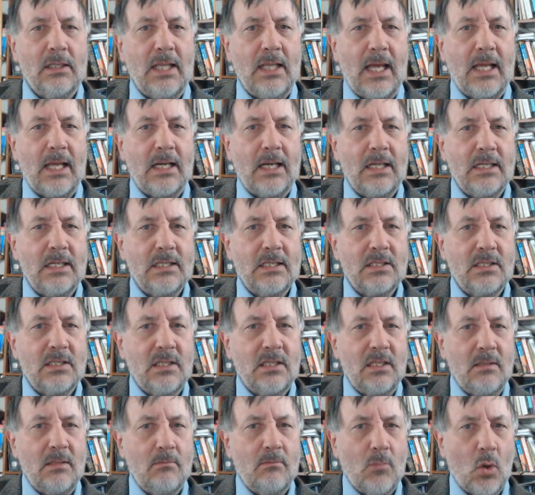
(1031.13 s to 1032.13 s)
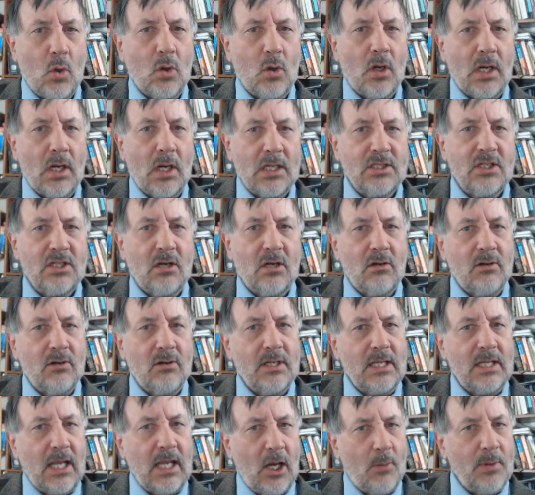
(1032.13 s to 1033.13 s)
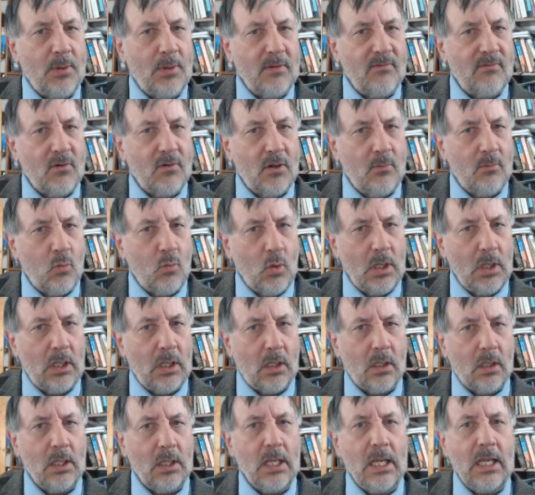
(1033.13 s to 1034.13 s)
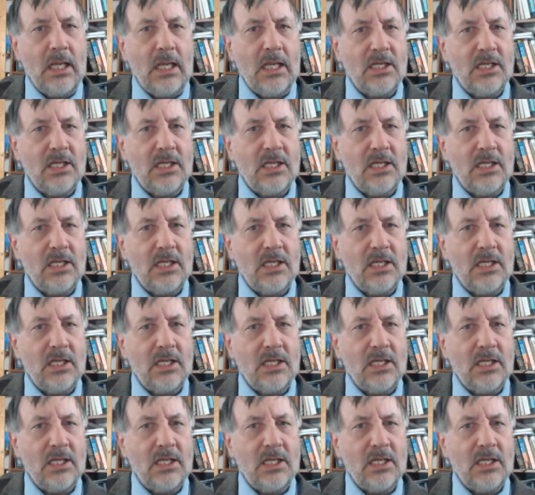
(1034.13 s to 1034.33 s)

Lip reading: that is the modal auxiliary, the helping verb will,